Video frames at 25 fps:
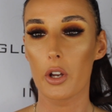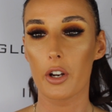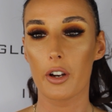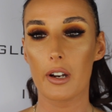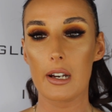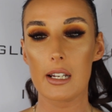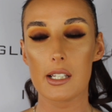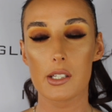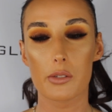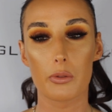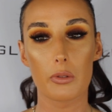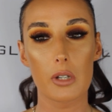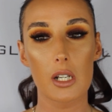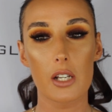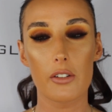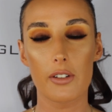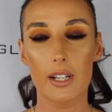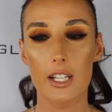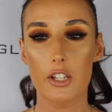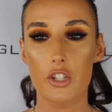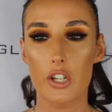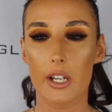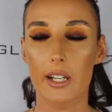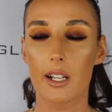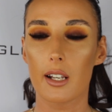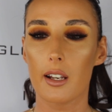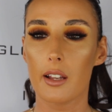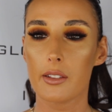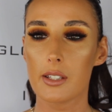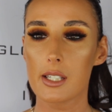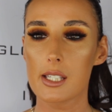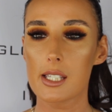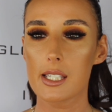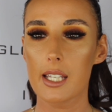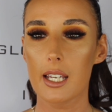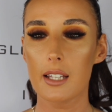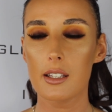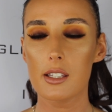water is really, really gentle on
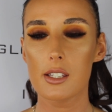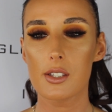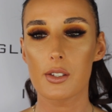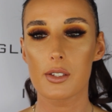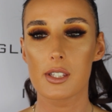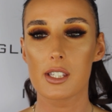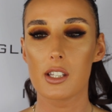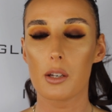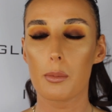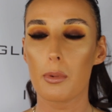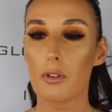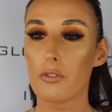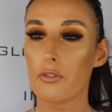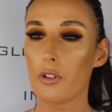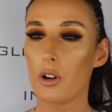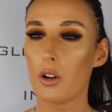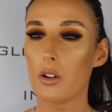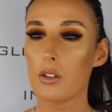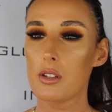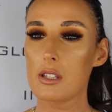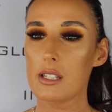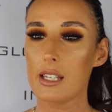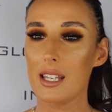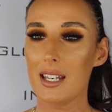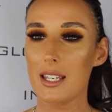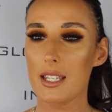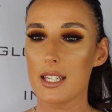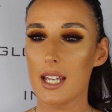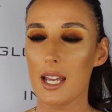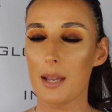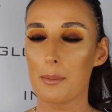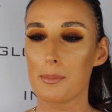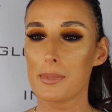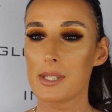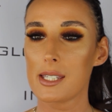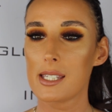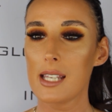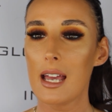the skin, so it's suitable for all skin
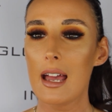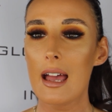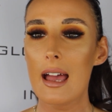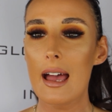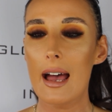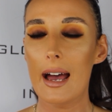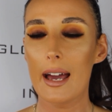types,